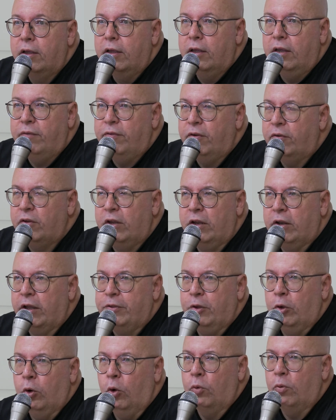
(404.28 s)
if you've seen
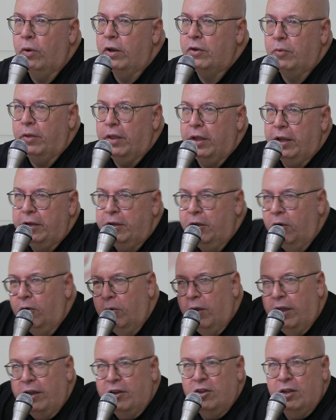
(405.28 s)
like the old ones where they
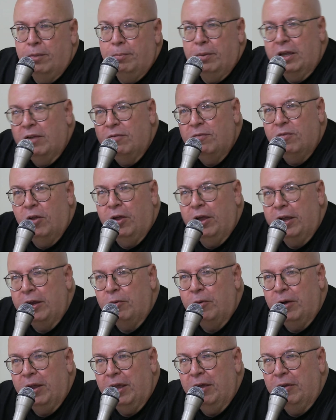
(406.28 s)
go like zipping and flying
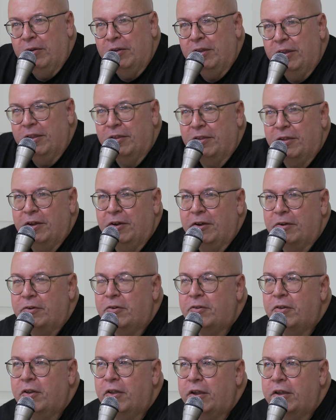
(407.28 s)
around, the
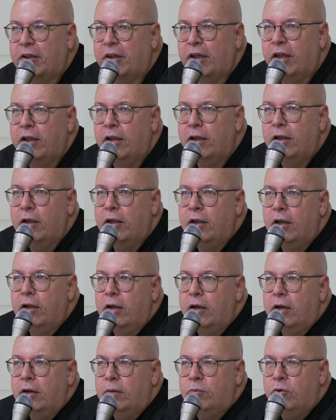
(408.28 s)
characters
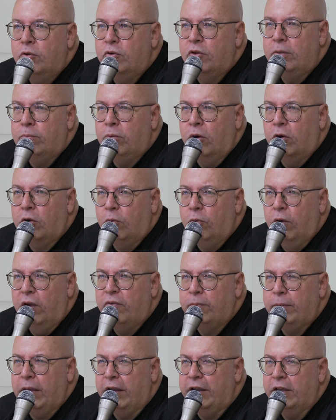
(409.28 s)
Bruce Lee broke away
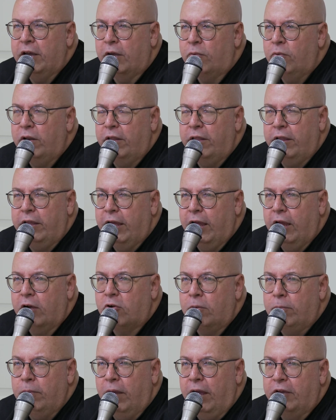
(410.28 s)
from that. He got rid of the
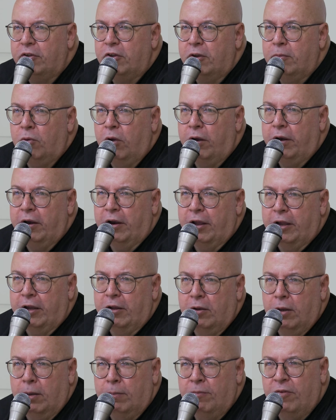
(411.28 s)
acrobats and brought in like
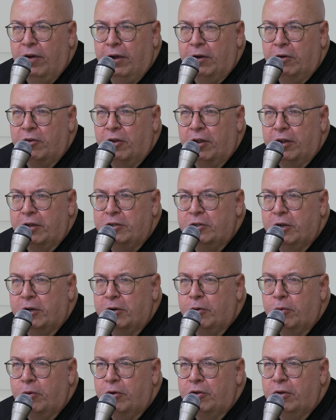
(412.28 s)
club fighters like
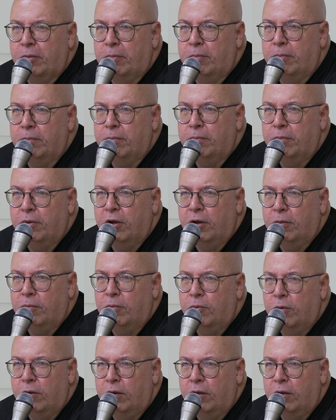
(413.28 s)
Chuck Norris and Bob
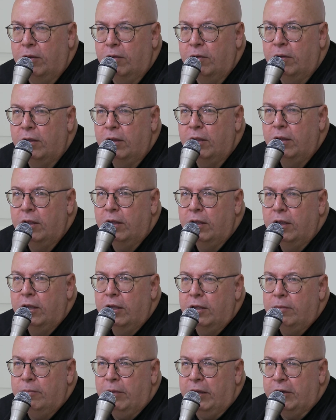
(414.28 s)
Wall,
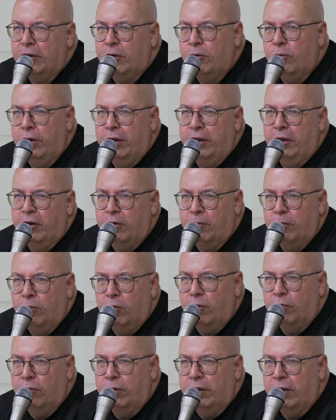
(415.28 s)
made it grittier,
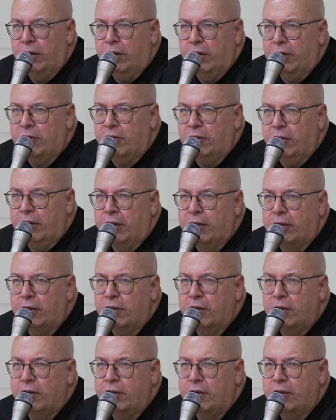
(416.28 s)
more realistic,